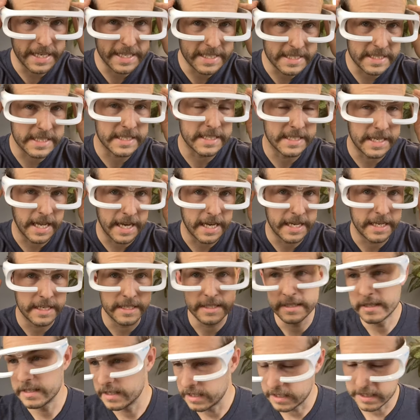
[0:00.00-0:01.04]
It
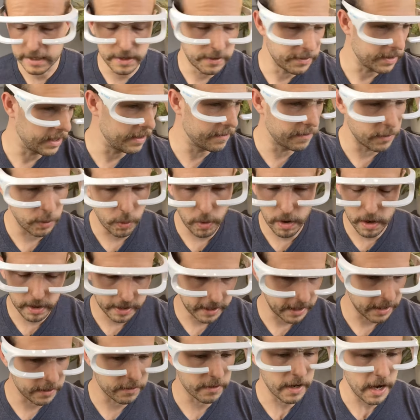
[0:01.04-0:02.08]
stays, you know, even
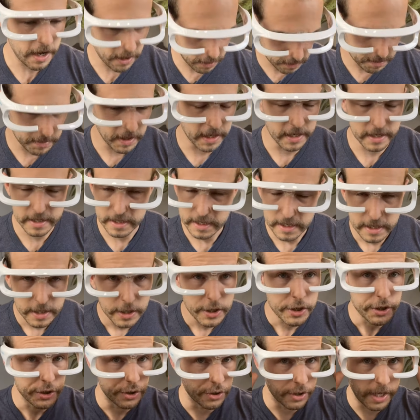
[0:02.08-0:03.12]
walking around, but
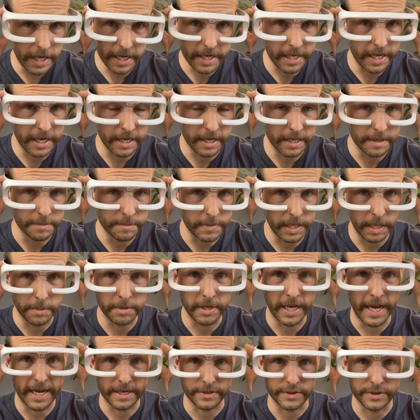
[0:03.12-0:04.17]
you're not gonna be able
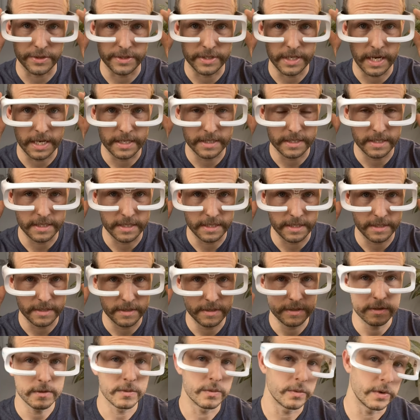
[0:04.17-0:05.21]
to exercise in
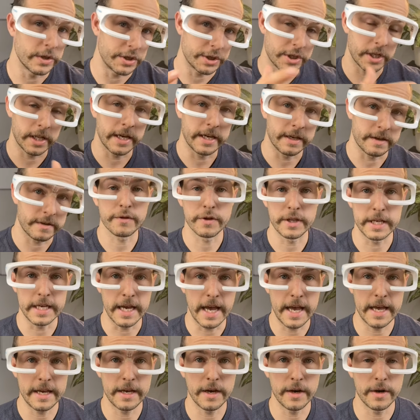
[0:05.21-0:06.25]
these, which like for the
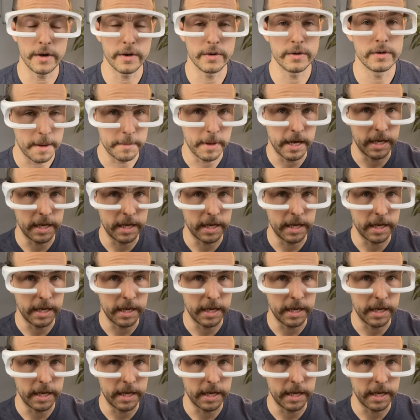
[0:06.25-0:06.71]
AYO, I'm